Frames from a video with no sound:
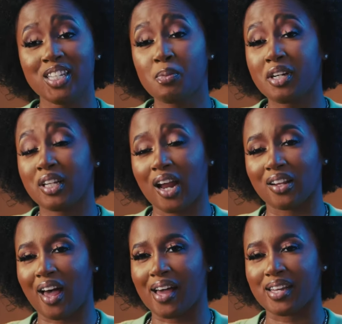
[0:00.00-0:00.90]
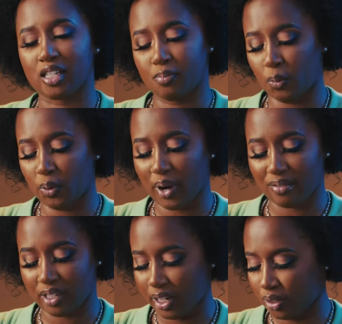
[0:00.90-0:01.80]
It's been a lot of lies, but we don't
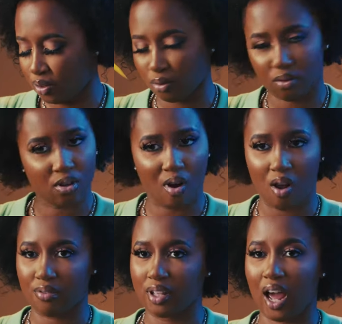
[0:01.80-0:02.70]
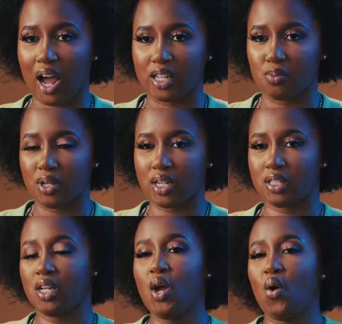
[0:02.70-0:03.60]
have to get to all of the lies
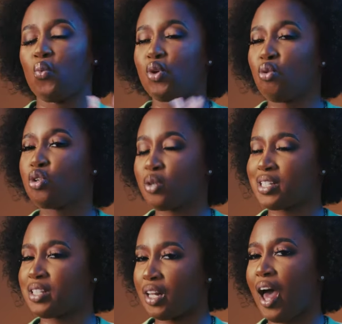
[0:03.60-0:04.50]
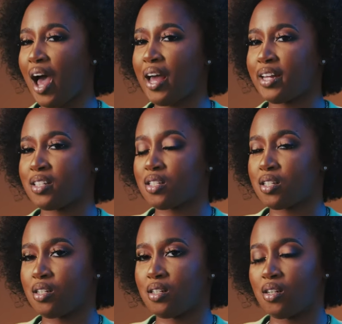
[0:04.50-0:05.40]
because when you address the lies,
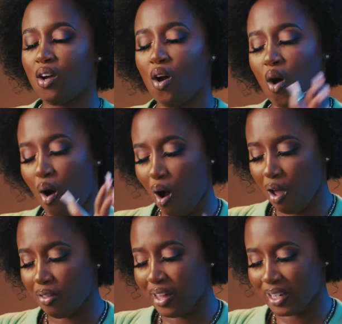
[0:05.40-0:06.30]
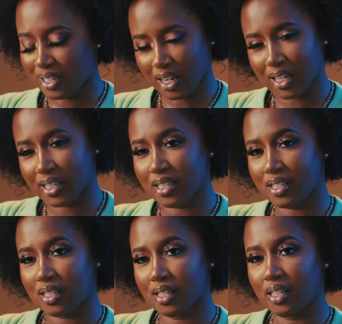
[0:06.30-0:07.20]
all that
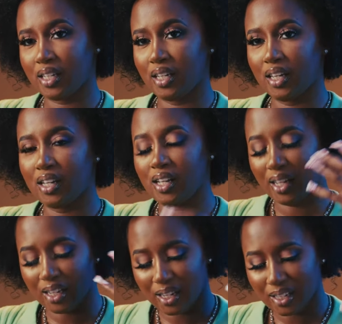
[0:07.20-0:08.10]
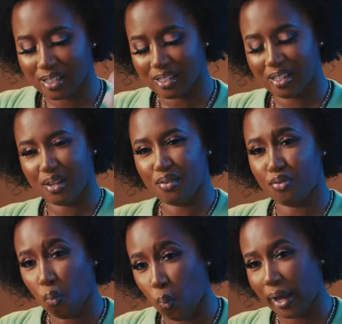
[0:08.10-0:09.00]
does is
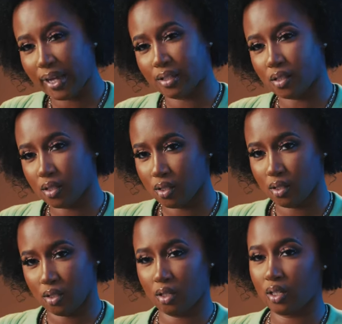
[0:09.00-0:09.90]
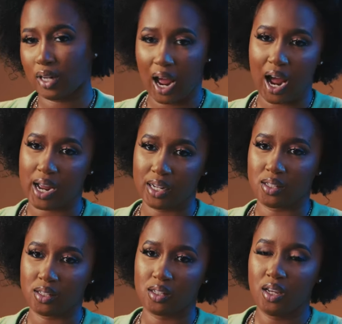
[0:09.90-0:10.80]
give weight to the
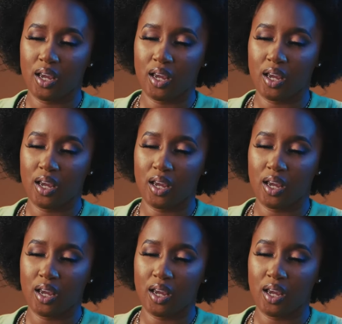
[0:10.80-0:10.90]
lies.